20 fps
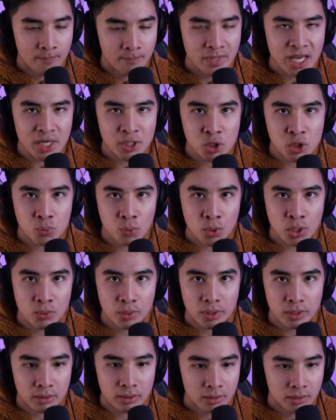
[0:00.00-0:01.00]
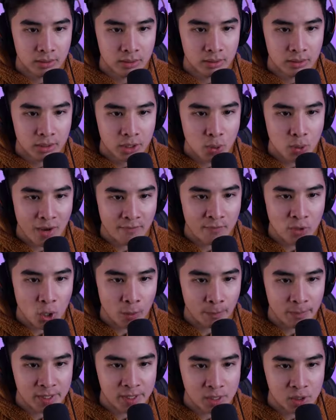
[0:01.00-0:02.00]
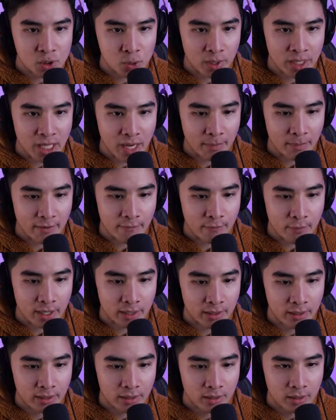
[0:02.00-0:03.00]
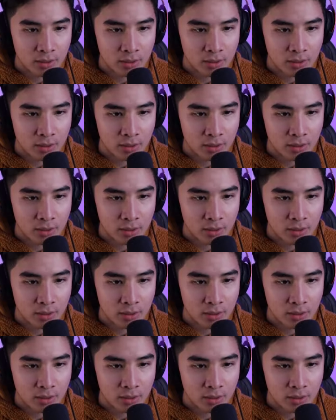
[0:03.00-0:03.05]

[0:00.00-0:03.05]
That's just rude. You have no business doing that, my friend